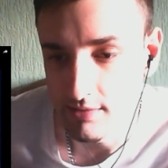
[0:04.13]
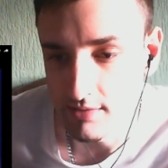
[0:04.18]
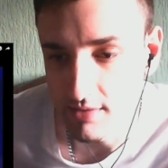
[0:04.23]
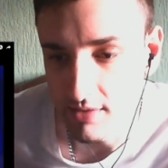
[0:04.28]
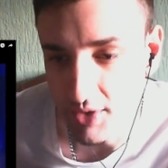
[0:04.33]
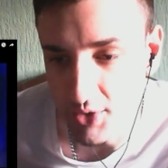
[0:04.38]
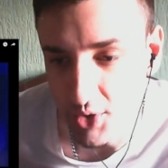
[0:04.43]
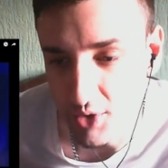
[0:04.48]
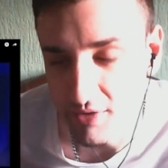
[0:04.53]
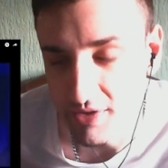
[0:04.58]

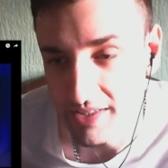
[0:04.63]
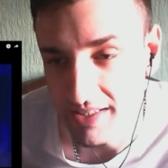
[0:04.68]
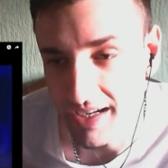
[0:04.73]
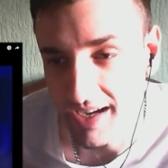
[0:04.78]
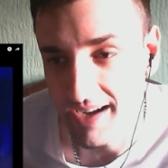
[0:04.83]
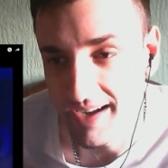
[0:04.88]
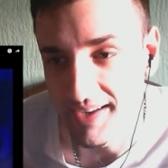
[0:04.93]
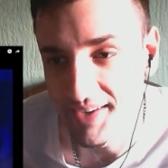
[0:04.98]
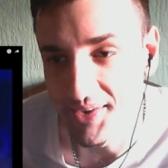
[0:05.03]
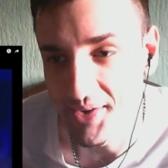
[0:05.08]
Another
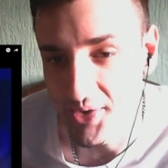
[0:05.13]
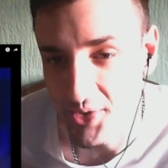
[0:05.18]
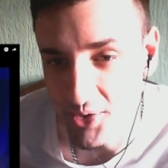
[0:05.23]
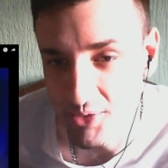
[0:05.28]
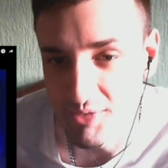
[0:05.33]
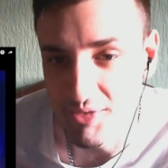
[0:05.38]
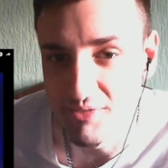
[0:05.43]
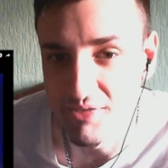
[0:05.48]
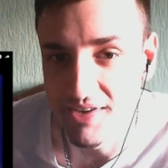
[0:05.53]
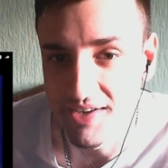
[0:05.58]
day,
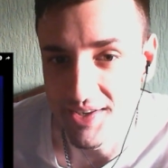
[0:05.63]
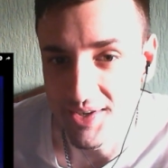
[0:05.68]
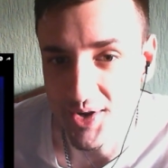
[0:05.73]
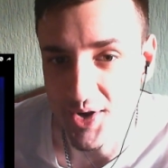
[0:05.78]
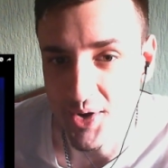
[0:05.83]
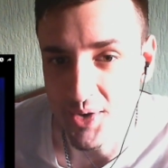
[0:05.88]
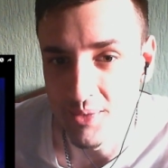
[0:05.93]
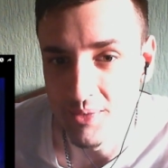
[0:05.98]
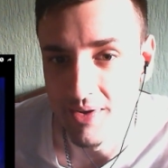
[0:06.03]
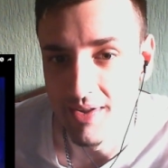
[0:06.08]
another
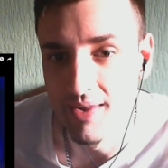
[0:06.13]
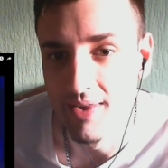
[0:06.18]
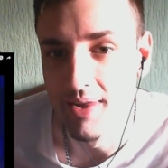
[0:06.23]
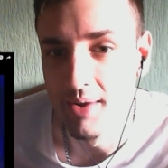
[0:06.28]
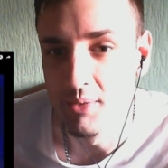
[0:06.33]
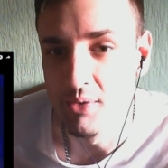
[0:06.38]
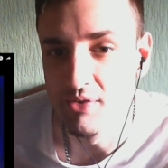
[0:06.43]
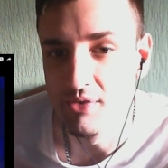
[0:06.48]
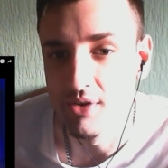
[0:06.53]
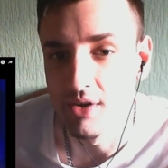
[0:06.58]
video.
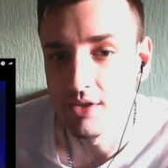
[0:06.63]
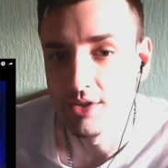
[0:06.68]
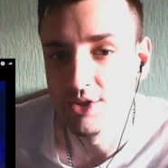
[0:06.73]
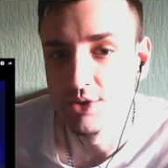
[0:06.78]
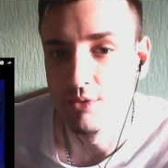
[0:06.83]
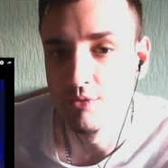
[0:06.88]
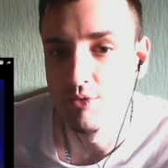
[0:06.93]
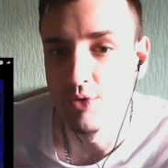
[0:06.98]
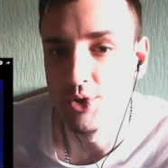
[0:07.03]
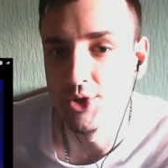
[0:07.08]
We've got
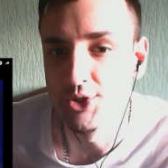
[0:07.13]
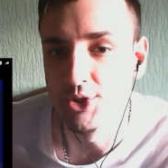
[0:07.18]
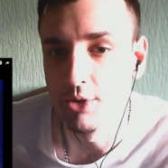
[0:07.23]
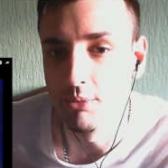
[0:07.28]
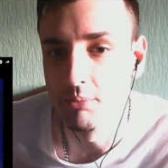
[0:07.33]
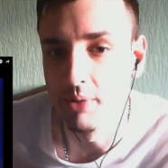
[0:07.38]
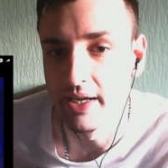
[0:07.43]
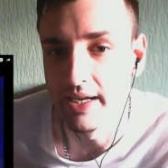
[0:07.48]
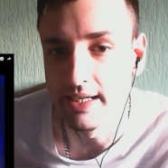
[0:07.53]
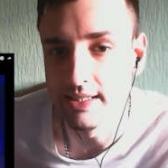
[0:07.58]
some Russell
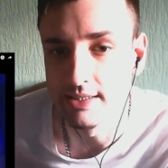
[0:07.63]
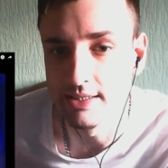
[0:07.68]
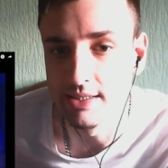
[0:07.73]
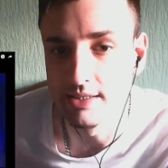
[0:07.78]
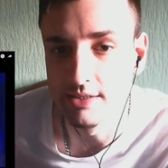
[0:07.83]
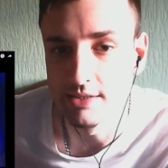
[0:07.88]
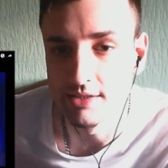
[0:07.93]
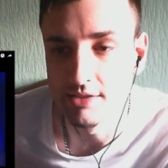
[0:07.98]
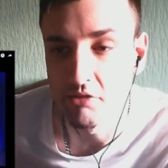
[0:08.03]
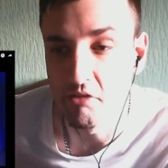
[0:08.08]

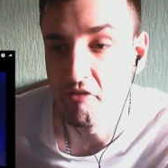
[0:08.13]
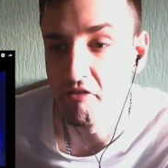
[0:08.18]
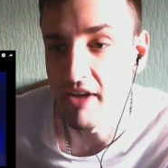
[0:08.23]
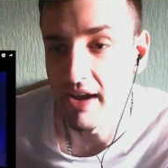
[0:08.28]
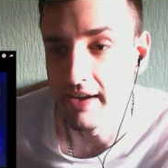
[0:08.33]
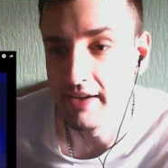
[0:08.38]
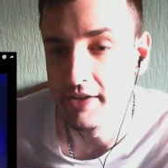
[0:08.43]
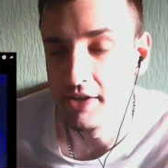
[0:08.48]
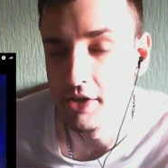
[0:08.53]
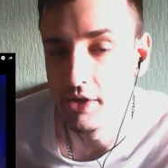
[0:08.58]
Peters.
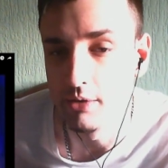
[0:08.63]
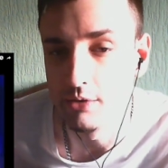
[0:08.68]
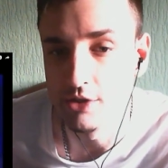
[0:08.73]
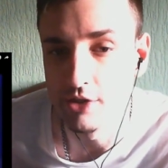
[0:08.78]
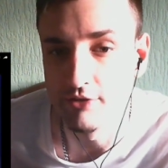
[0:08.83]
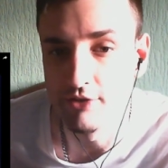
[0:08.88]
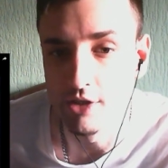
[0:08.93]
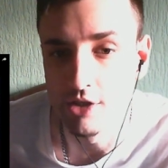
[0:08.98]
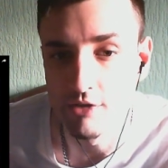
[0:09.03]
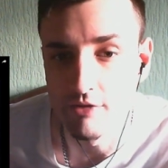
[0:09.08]
Thank you
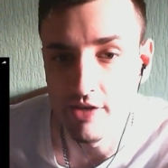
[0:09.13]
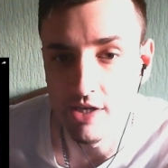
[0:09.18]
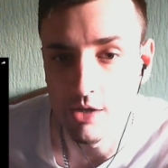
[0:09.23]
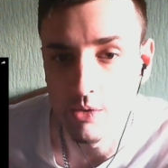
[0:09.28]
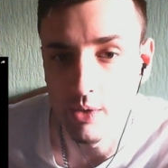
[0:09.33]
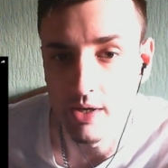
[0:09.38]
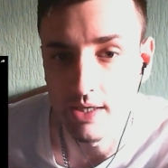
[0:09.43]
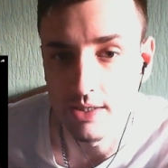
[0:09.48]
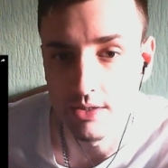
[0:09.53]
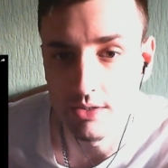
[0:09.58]
for the
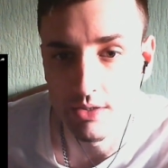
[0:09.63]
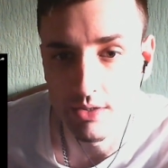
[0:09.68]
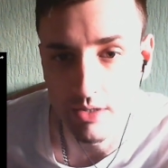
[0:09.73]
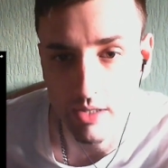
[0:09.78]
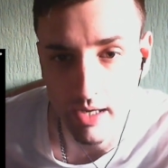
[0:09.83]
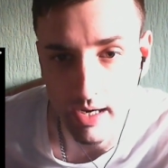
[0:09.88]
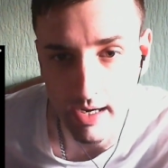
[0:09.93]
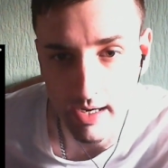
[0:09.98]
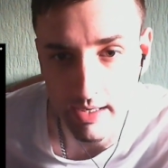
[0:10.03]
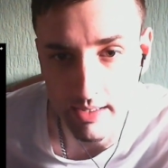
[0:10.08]
request,
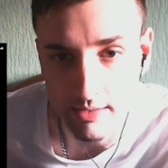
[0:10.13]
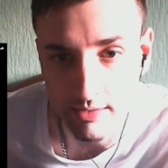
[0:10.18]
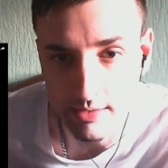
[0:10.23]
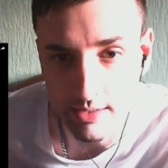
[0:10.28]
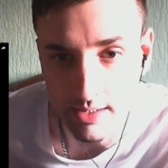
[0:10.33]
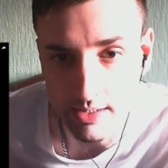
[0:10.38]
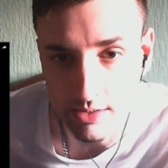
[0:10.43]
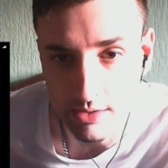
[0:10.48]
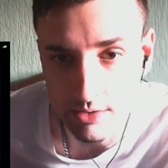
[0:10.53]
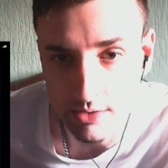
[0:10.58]
and
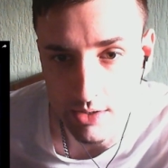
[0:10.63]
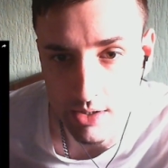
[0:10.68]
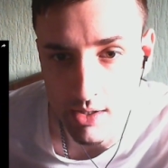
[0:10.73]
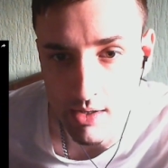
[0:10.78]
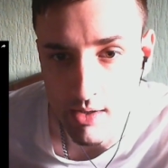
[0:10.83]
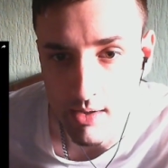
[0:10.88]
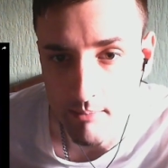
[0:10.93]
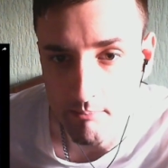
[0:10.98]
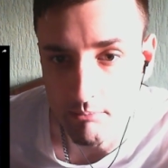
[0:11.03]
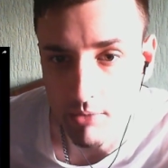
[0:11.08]
it's
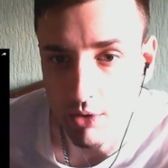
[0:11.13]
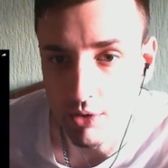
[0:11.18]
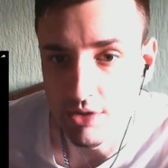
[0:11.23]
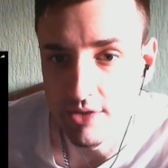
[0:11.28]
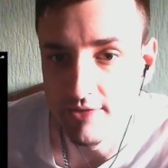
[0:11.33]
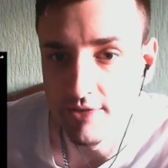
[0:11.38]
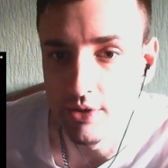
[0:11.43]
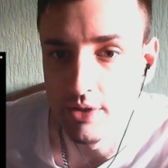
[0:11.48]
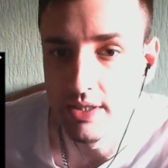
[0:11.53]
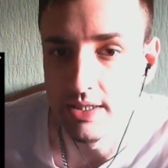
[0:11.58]
most
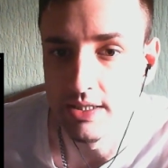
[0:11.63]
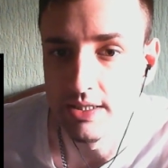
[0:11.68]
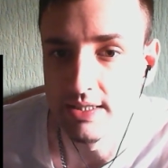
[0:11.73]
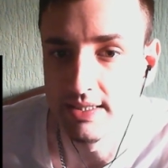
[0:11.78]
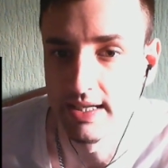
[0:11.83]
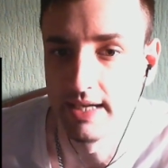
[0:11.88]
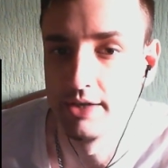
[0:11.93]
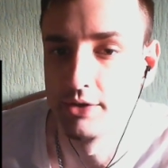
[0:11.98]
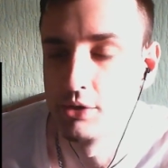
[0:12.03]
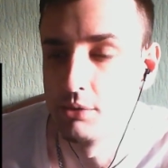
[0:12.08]
funny
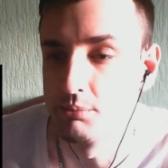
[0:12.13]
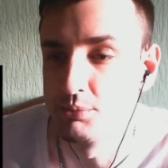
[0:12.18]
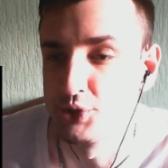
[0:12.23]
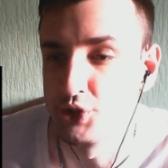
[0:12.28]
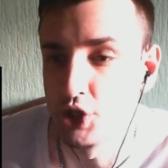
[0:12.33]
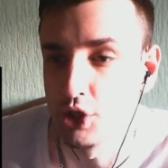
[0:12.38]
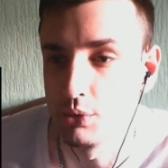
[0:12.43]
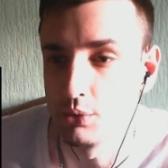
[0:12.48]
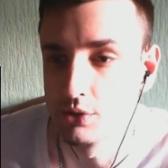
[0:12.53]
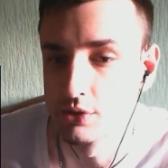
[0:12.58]
stand-up
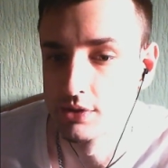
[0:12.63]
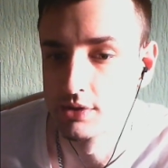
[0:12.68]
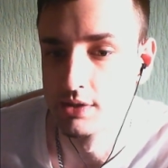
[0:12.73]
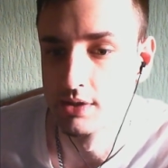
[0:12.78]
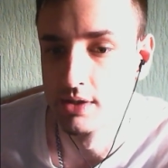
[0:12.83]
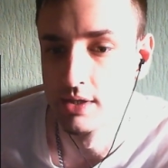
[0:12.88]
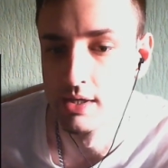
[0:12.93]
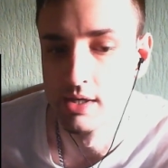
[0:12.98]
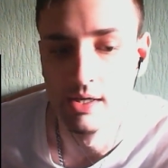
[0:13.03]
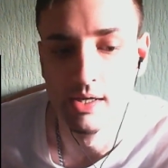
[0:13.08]
jokes.
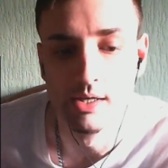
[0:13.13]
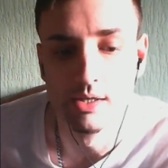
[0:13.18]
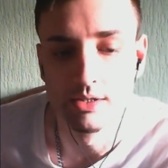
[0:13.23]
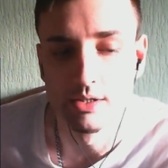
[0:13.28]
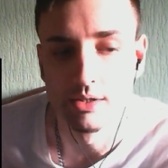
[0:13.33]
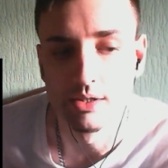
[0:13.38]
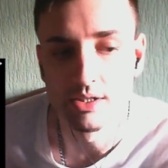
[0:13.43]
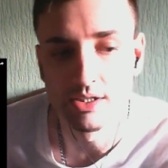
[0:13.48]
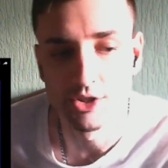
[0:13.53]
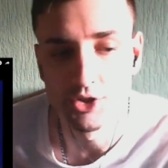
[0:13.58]
So
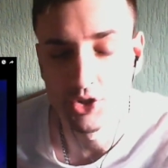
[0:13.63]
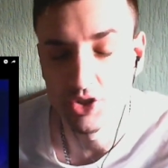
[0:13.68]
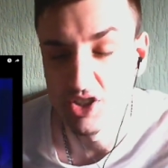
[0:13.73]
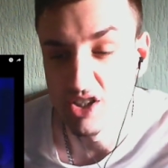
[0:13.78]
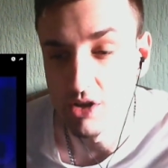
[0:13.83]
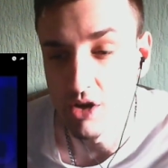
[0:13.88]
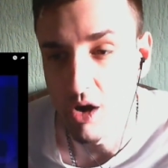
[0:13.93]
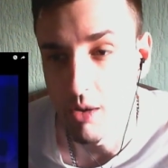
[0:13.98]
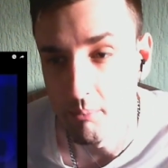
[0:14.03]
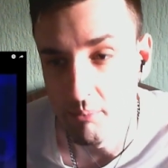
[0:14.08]
this is just a
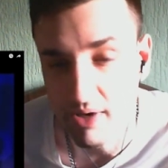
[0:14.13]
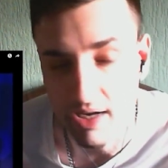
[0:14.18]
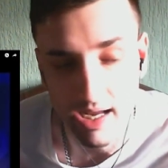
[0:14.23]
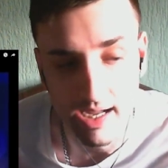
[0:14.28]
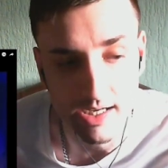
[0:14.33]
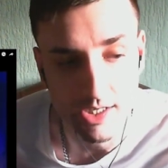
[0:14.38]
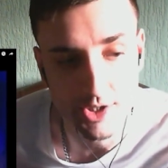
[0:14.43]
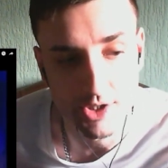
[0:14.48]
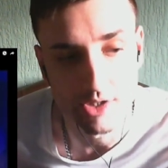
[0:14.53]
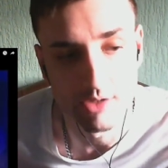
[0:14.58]

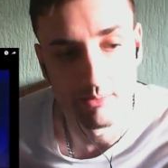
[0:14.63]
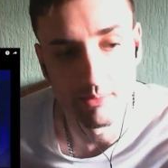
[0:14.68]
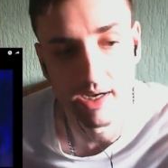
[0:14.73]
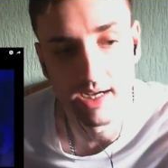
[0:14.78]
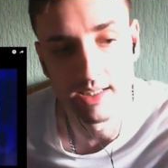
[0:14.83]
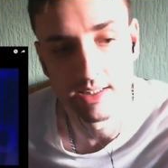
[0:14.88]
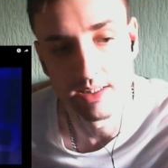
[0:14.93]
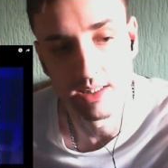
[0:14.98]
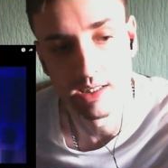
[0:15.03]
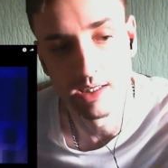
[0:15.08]
compilation,
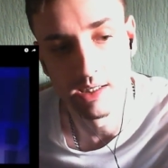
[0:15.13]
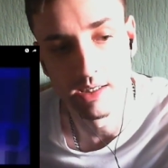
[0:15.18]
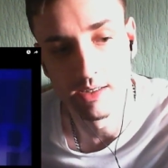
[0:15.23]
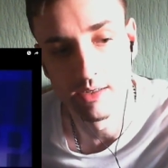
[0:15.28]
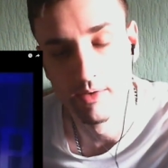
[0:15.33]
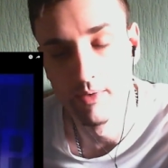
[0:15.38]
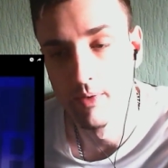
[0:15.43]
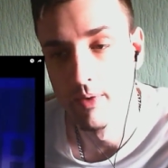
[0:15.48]
basically.